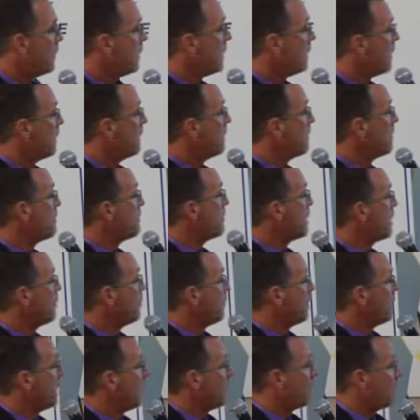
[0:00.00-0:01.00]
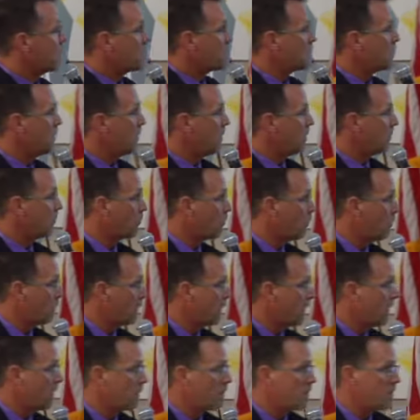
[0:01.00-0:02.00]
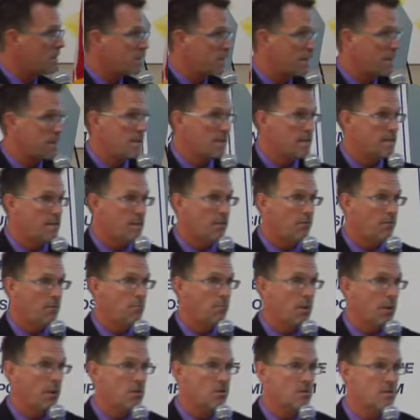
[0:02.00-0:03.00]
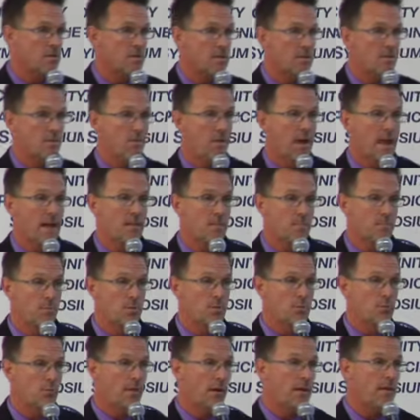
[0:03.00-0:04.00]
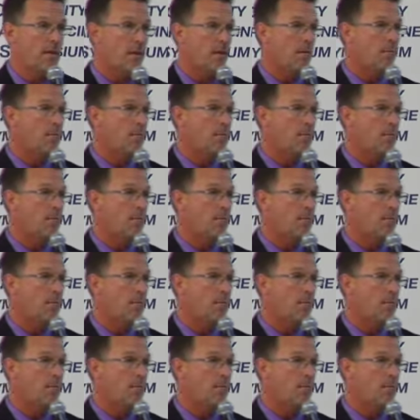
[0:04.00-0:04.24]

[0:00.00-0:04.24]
the big one, eligible enrolled, 167 patients. The vast majority of